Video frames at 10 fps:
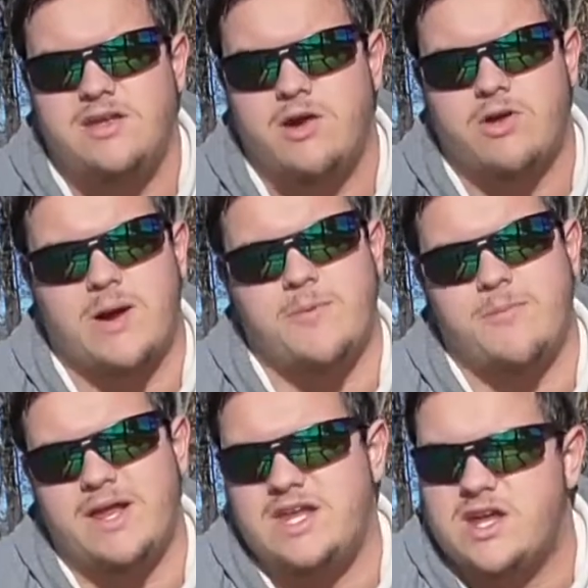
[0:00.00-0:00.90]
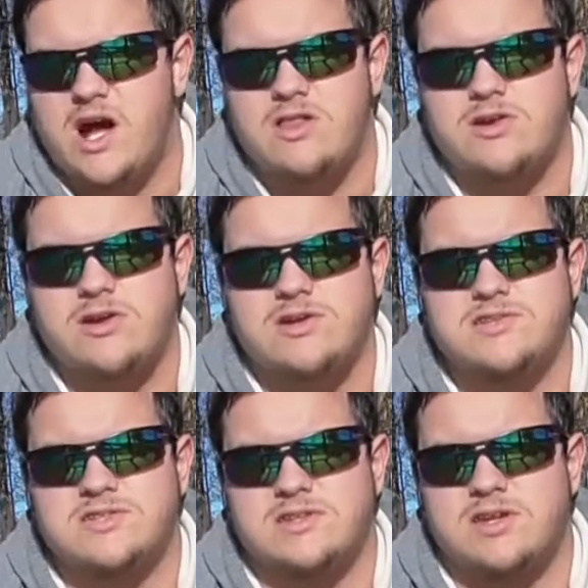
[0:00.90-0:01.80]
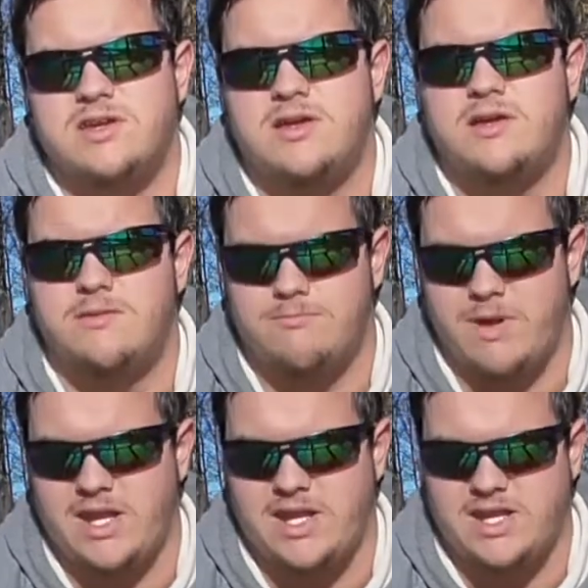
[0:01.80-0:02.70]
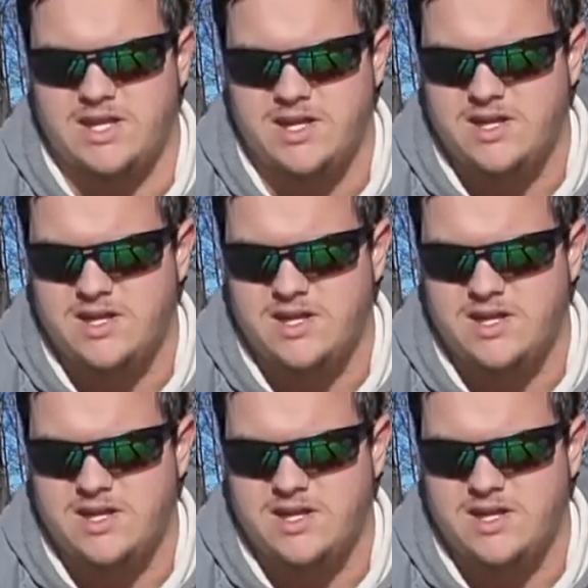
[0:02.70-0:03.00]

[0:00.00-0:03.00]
It'll come in many colors, and many